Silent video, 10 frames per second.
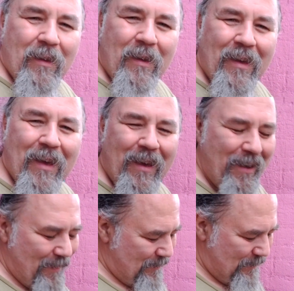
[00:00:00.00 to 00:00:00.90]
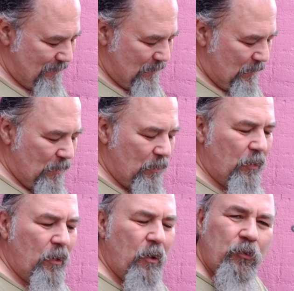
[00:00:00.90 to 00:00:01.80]
Hey, hey.
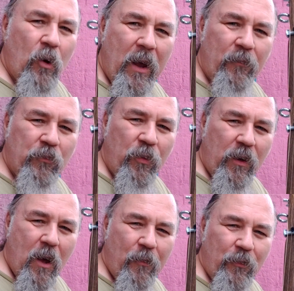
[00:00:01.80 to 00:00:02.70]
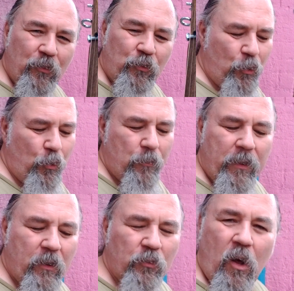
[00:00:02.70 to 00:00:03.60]
So I have to think of how this is tuned
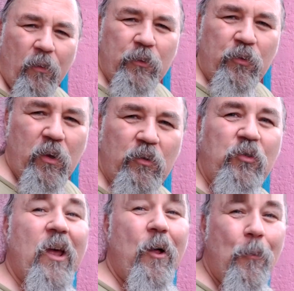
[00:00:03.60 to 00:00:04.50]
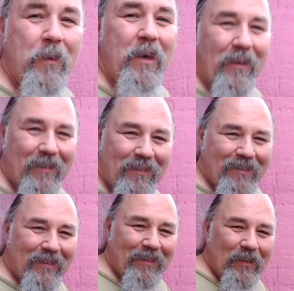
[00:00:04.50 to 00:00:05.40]
because all these things tell me,
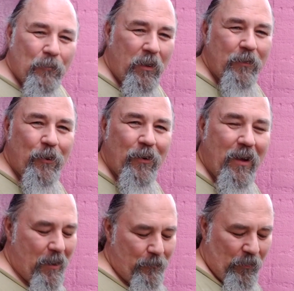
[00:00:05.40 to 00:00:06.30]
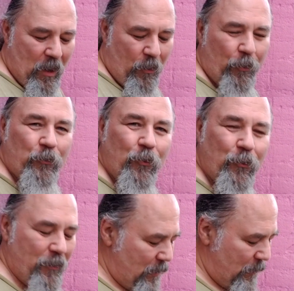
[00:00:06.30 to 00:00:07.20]
believe it or not, how they're
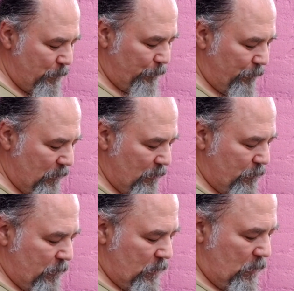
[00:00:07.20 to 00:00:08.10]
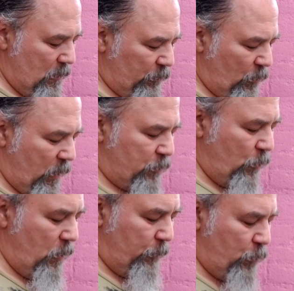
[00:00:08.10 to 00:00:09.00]
tuned. And so I
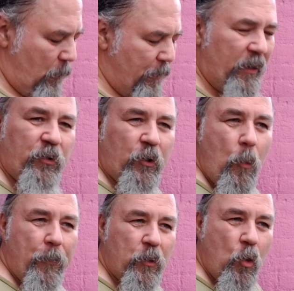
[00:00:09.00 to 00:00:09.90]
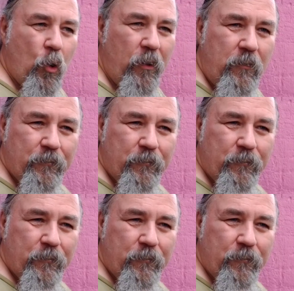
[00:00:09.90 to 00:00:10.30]
tune them to a basic open chord,